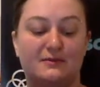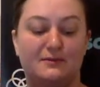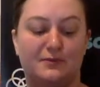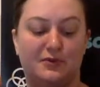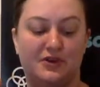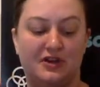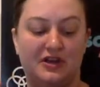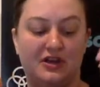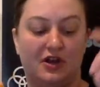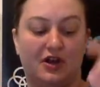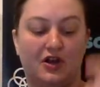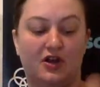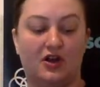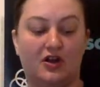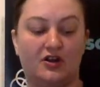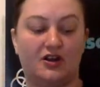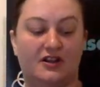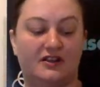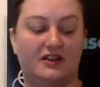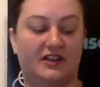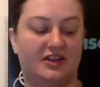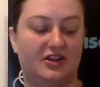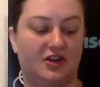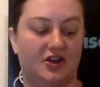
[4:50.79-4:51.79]
pretty hard
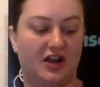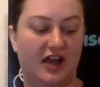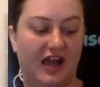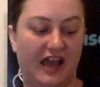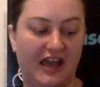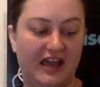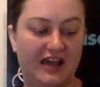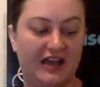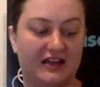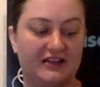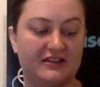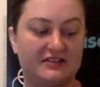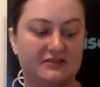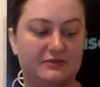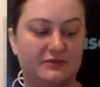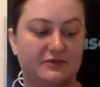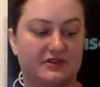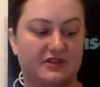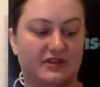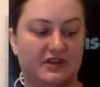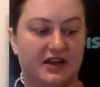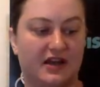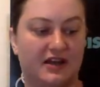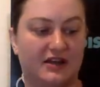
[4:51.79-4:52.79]
on like your hands with
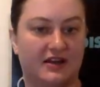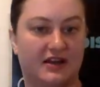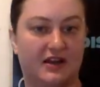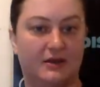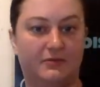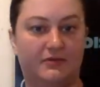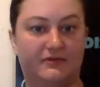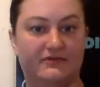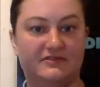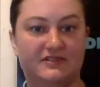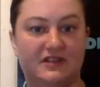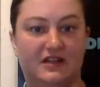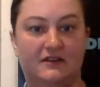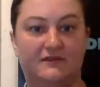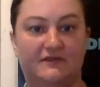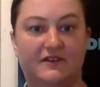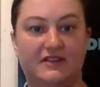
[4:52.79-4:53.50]
the cutting up of stuff.